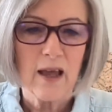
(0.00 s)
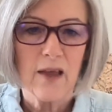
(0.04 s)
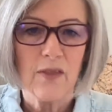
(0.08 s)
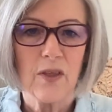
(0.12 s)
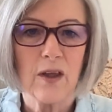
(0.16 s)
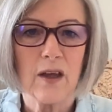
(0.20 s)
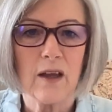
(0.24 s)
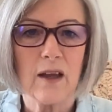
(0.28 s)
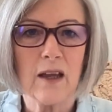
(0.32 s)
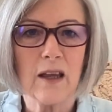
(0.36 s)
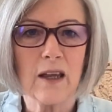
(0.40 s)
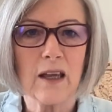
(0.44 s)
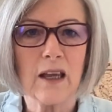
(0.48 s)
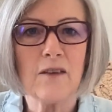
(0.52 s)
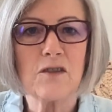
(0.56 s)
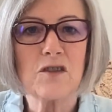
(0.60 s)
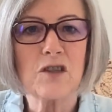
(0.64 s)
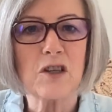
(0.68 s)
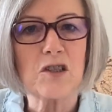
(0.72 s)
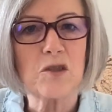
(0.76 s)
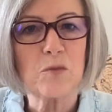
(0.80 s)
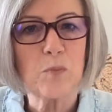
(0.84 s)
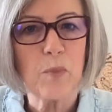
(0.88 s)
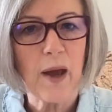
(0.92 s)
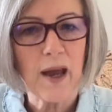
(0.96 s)
that it gives
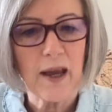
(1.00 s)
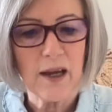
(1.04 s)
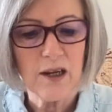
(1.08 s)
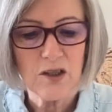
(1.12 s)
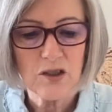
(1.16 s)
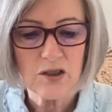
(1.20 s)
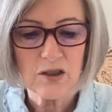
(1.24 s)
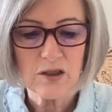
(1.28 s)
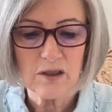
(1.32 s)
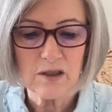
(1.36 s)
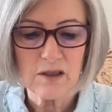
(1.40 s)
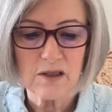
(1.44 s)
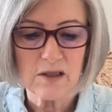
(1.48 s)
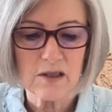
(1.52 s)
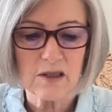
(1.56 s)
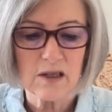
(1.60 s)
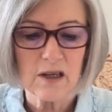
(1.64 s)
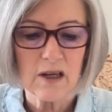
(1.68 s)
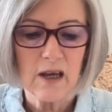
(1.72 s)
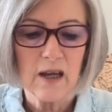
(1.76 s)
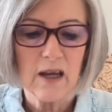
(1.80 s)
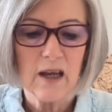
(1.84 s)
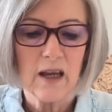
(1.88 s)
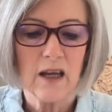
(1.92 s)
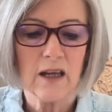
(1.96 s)
us patience,
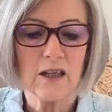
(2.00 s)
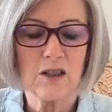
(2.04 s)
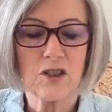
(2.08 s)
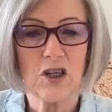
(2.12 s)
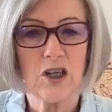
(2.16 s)
it